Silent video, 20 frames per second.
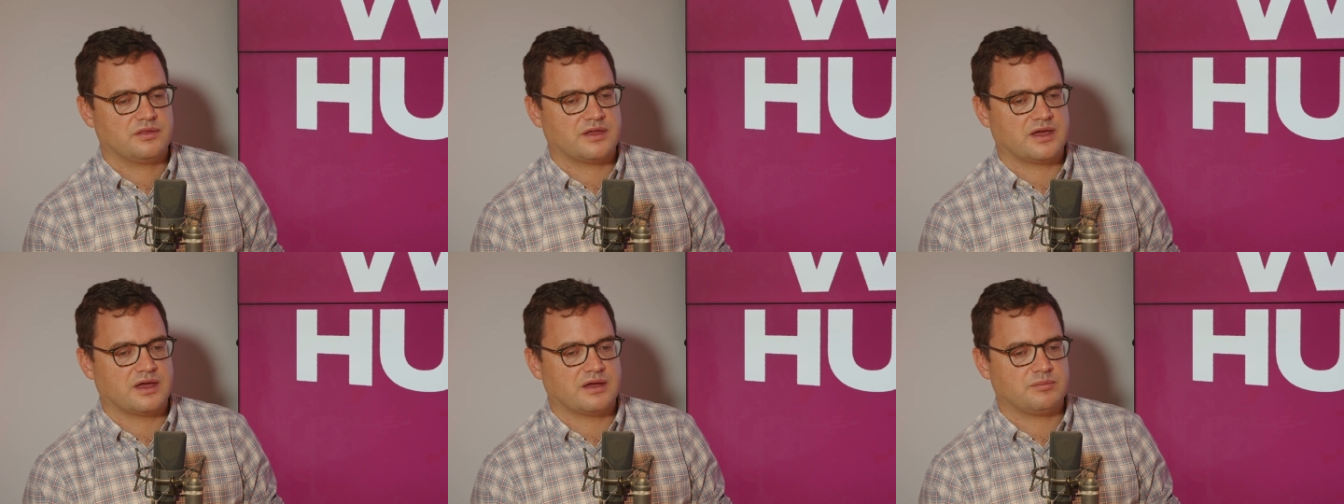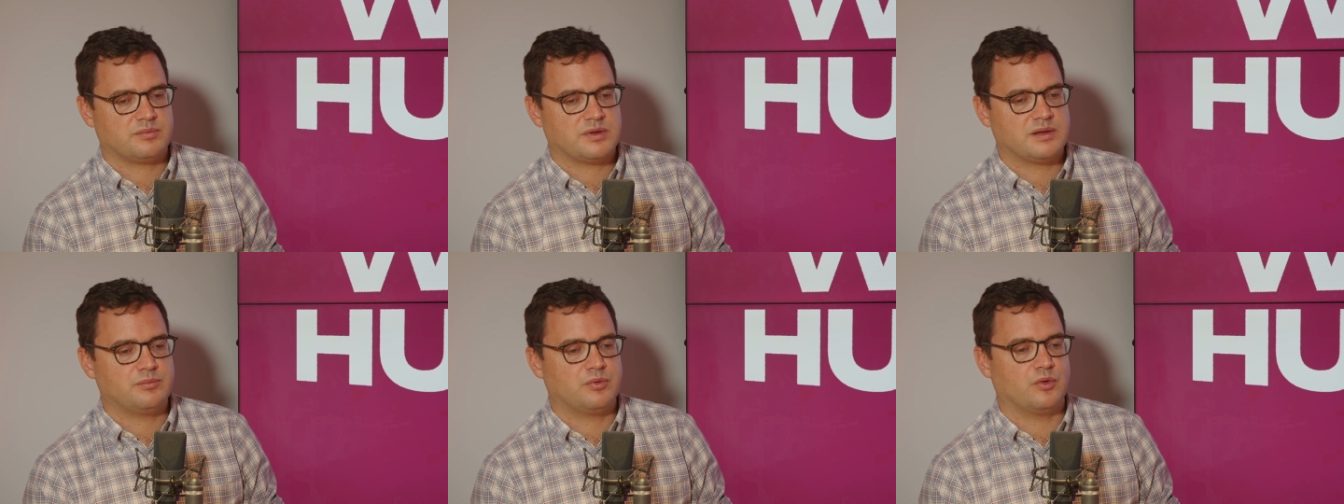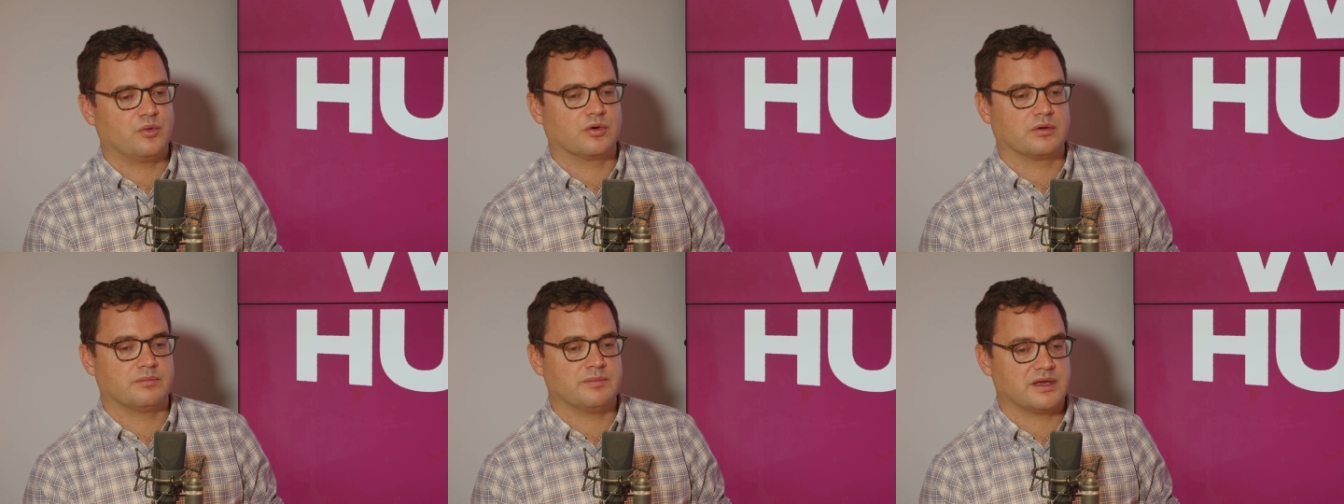that
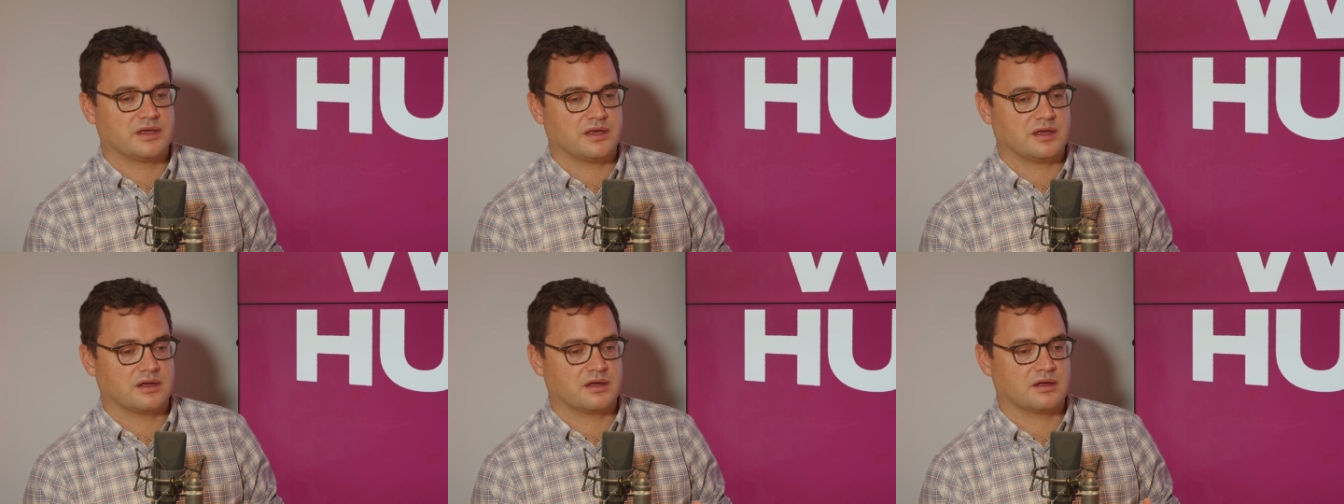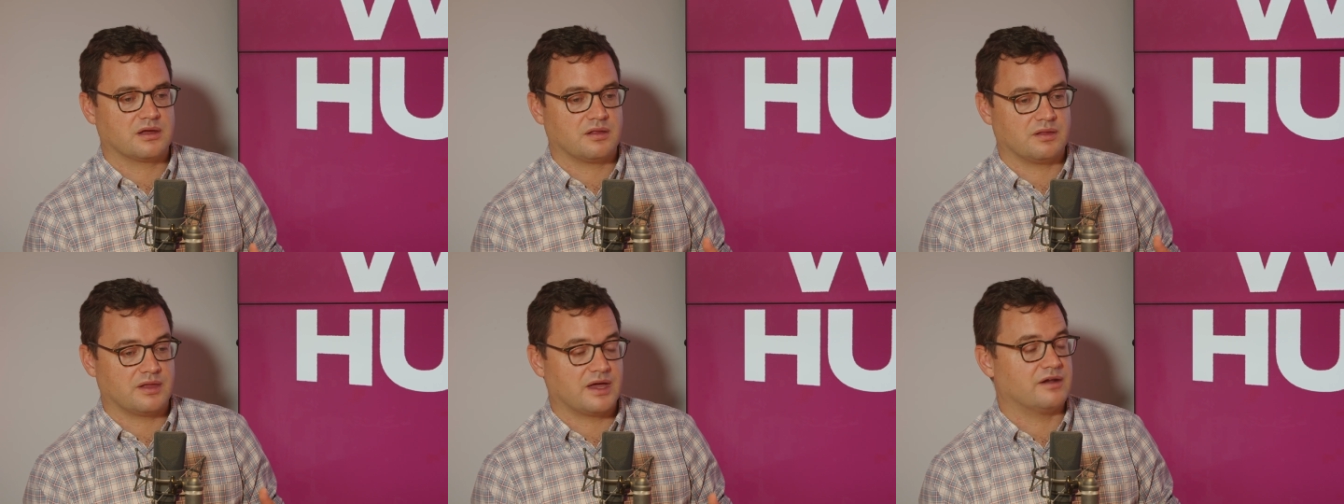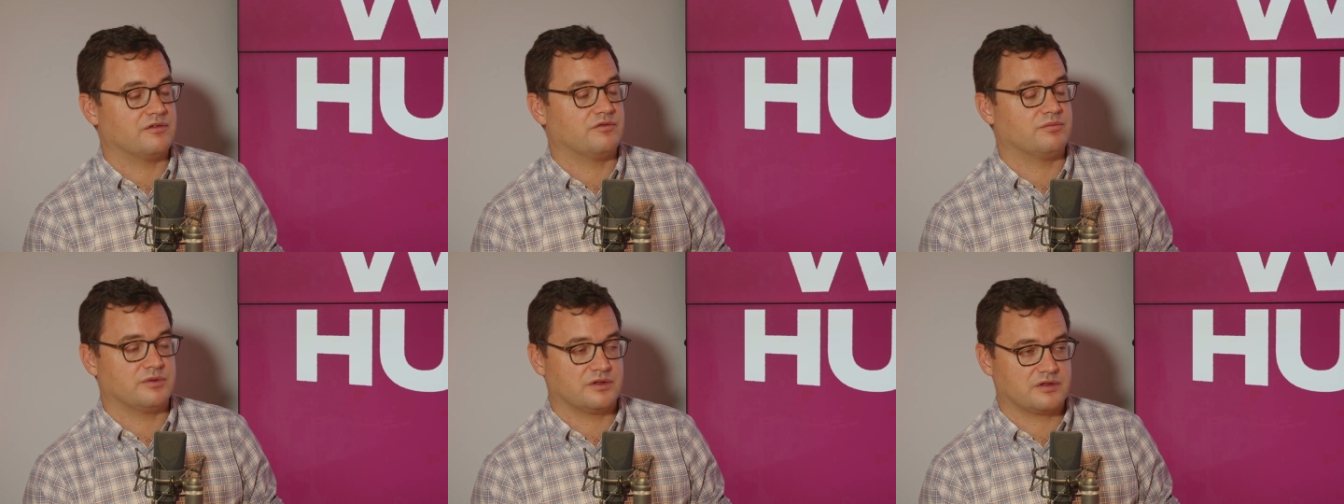people were making a
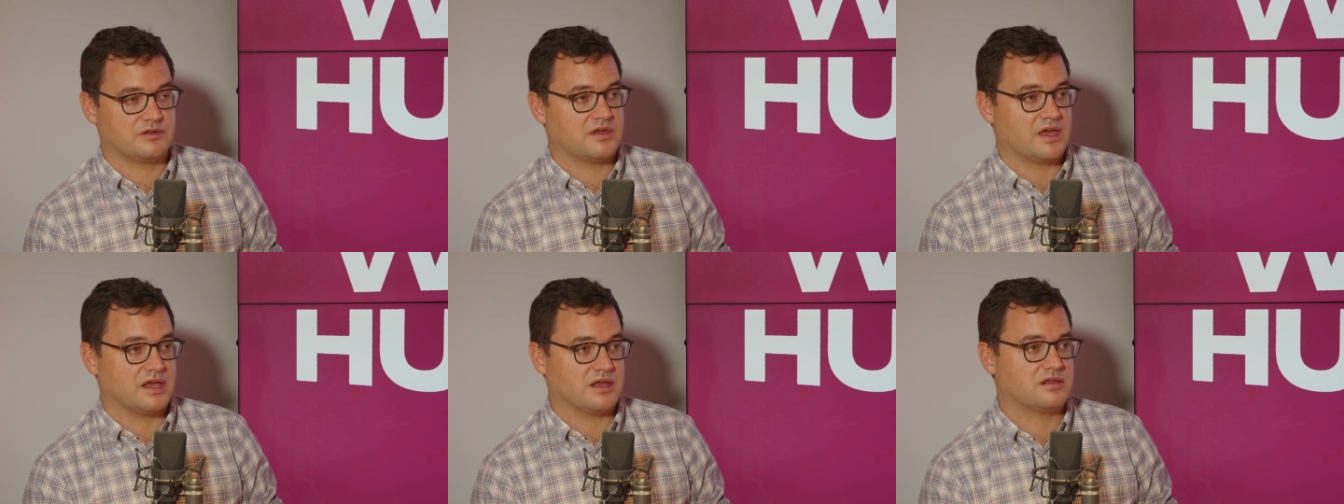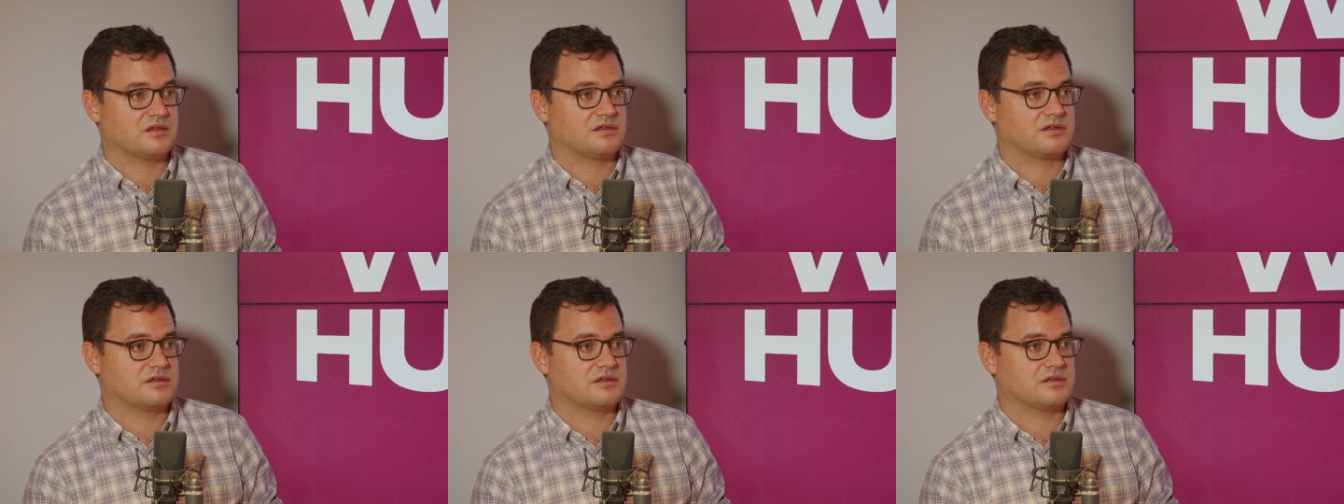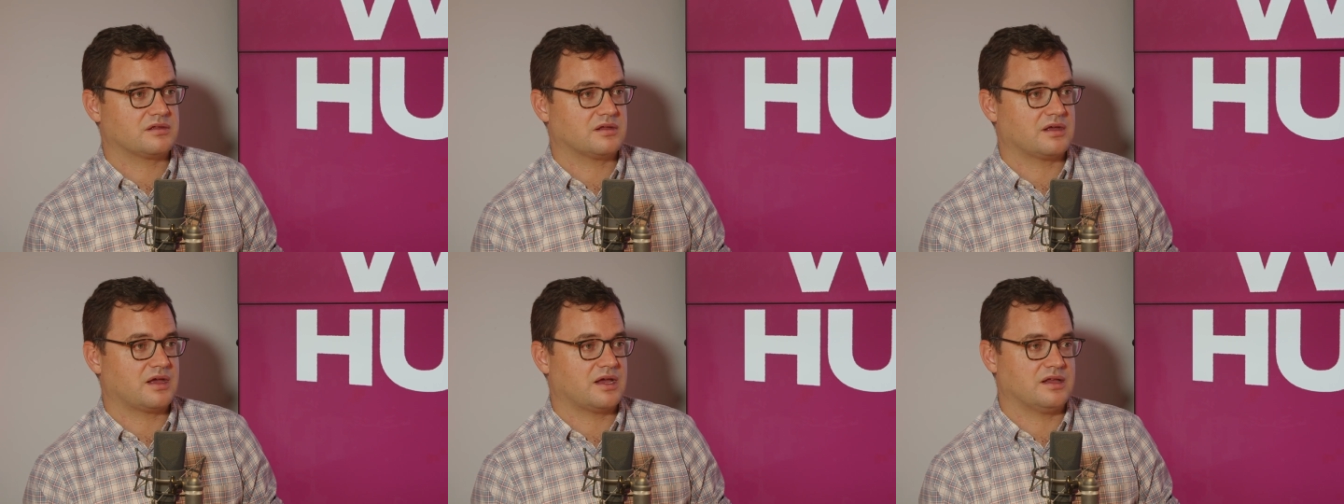lot of
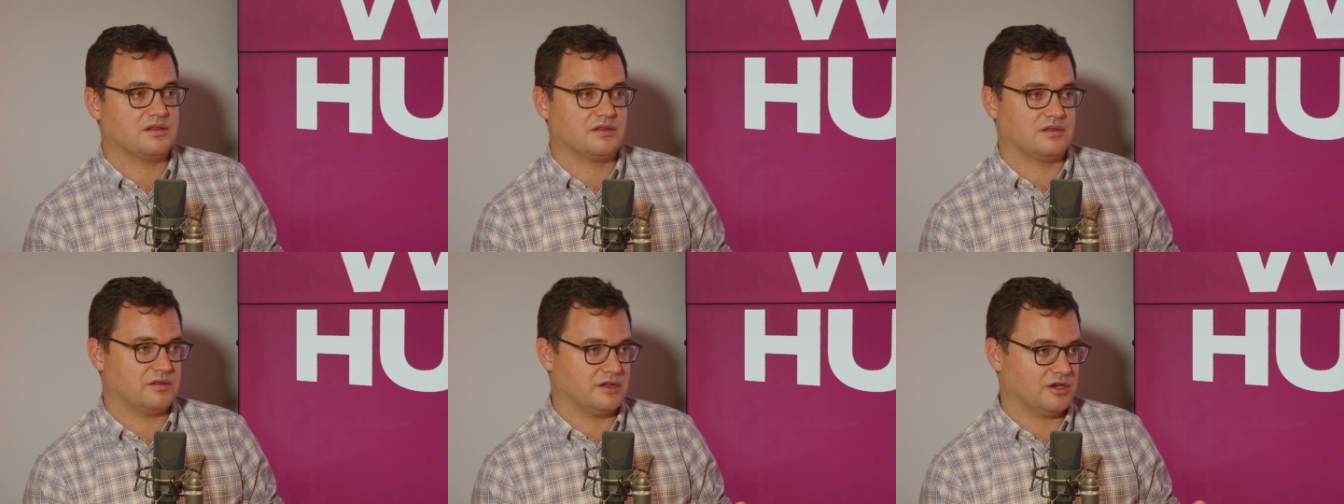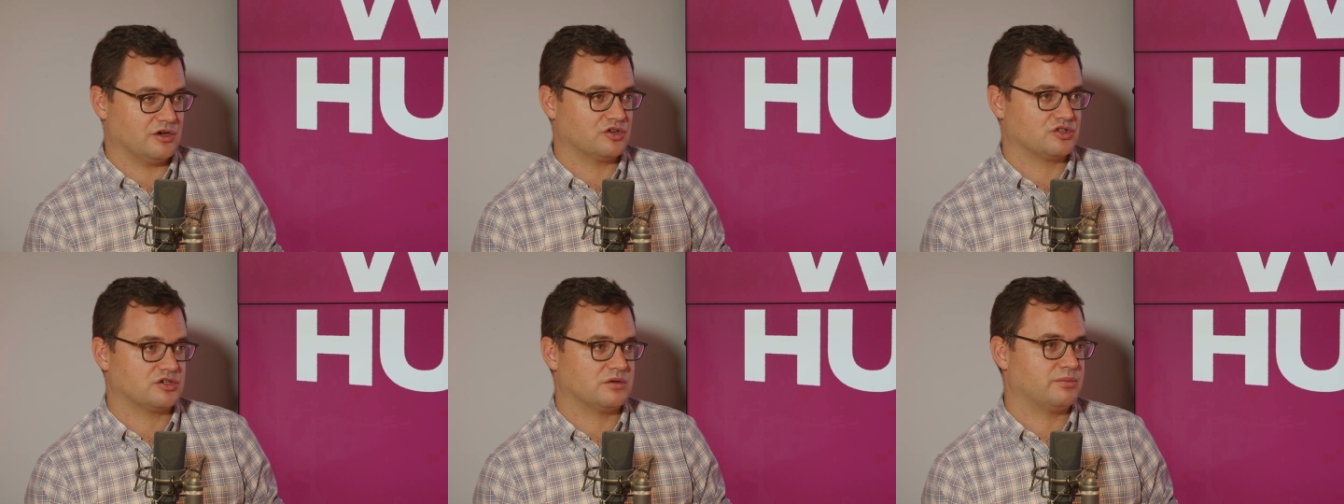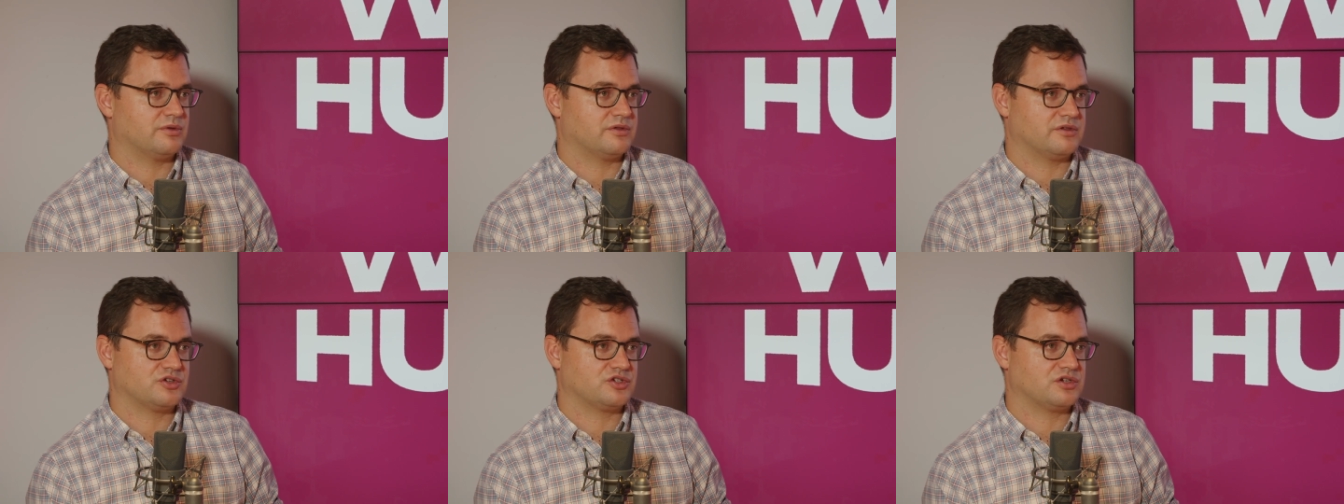mistakes in
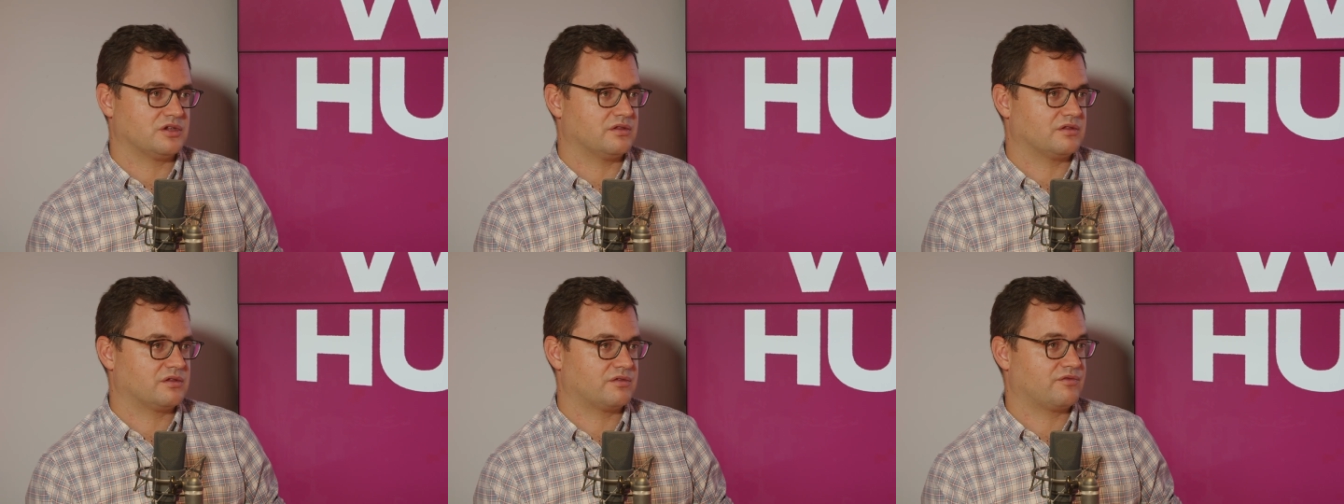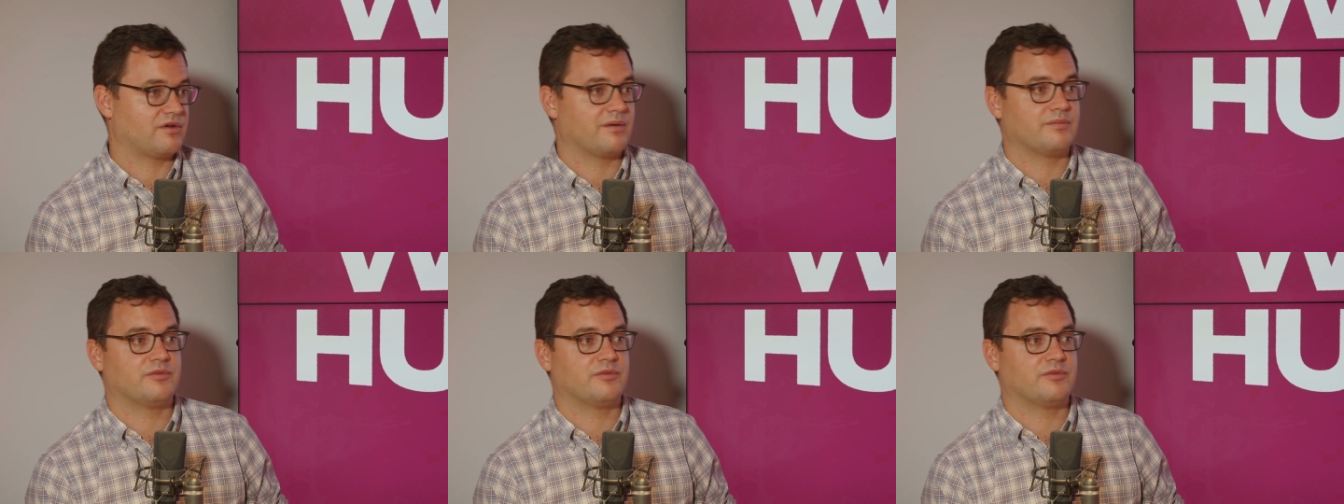leadership positions